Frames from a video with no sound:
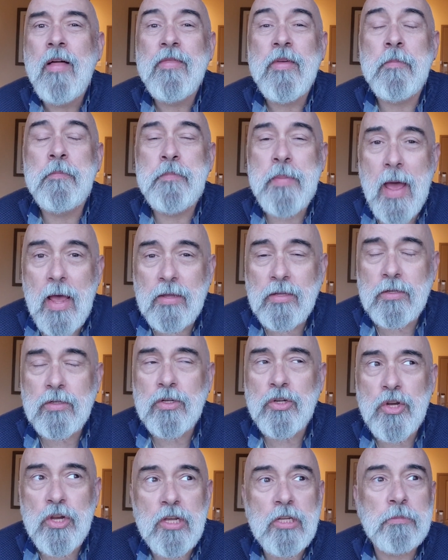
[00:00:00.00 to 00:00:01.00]
The
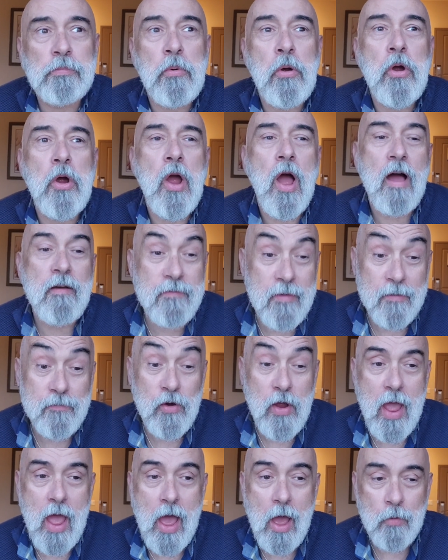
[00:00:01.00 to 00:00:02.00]
best cheeseburger I've
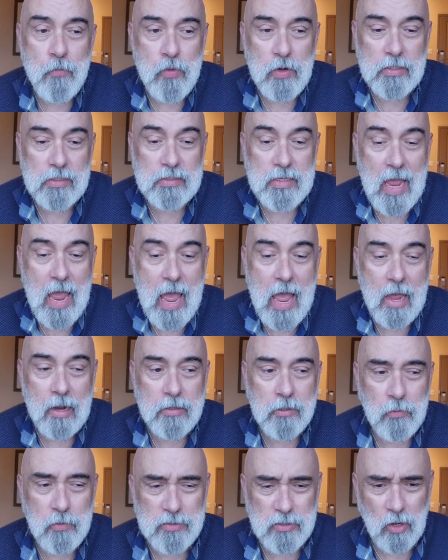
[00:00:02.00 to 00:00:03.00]
ever had was
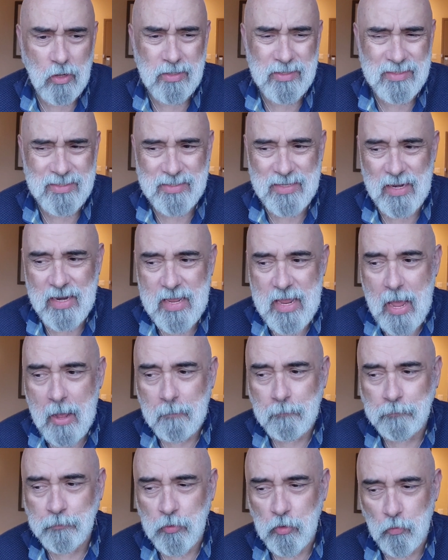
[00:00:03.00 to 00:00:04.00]
at, was it
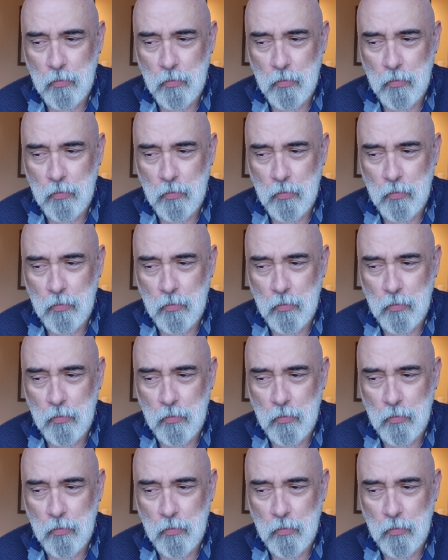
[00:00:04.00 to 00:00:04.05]
Zinnia,